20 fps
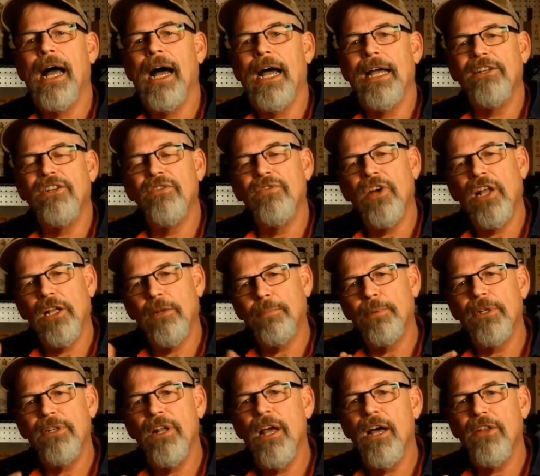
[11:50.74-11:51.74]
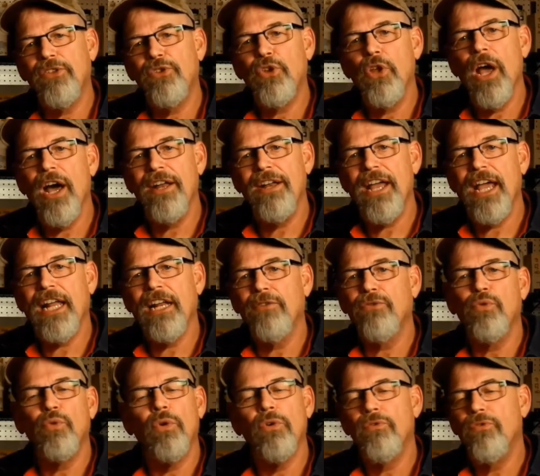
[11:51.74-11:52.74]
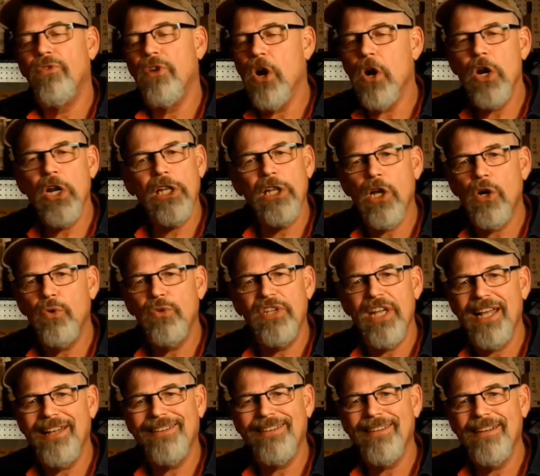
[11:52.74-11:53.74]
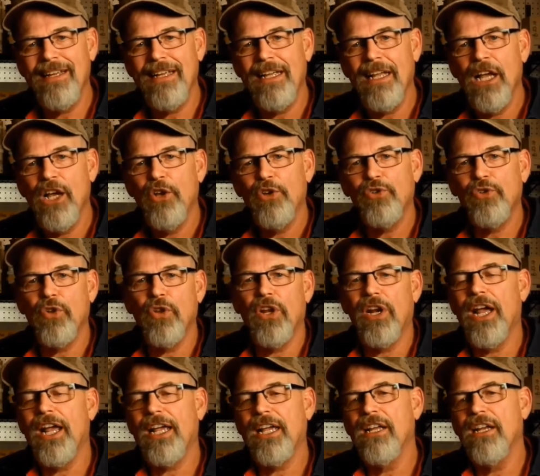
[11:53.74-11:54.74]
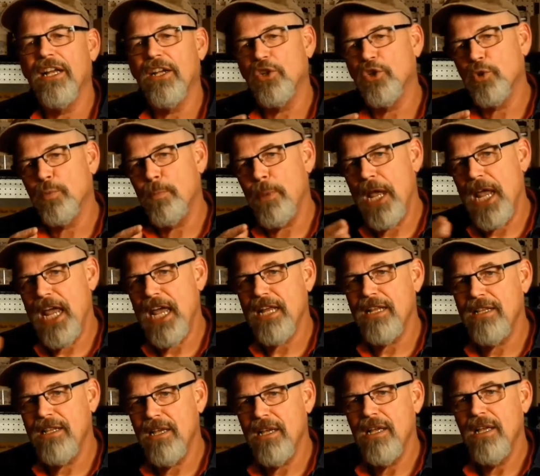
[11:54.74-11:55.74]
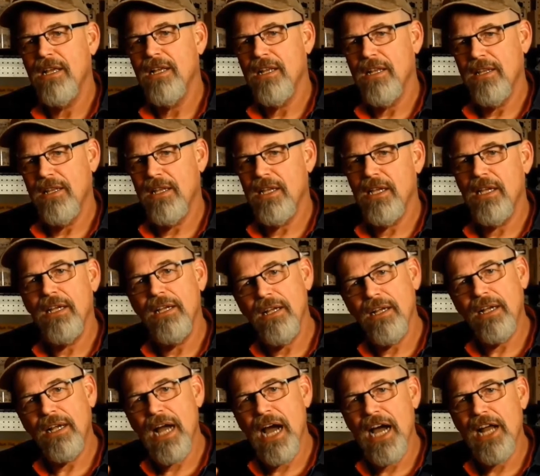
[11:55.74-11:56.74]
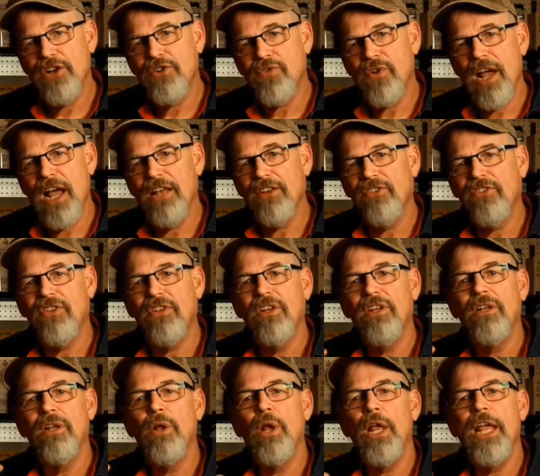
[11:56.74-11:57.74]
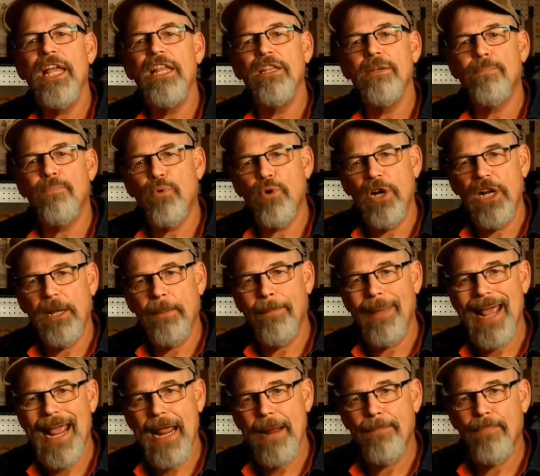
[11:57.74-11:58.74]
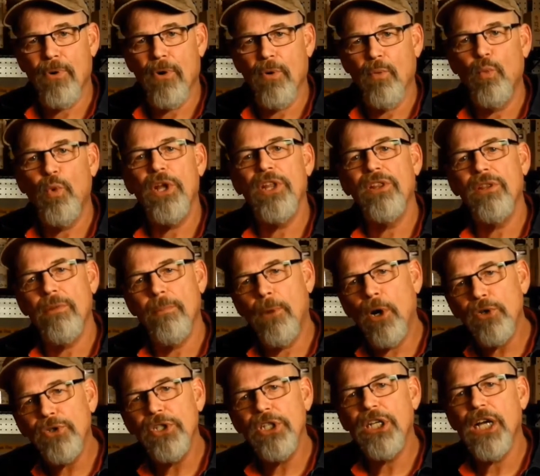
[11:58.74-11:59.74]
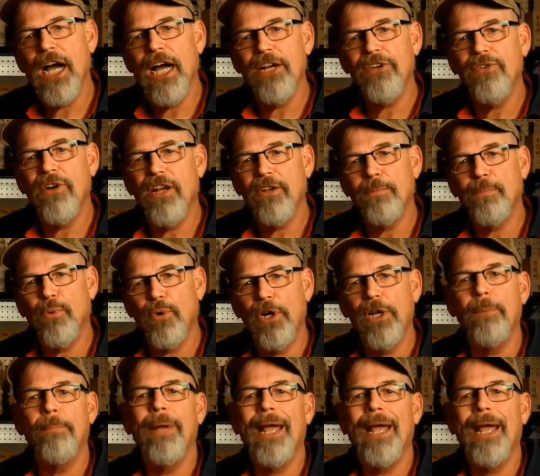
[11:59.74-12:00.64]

I develop a negative to a very low density so that I can expand the contrast in the printing paper with the multi-contrast printing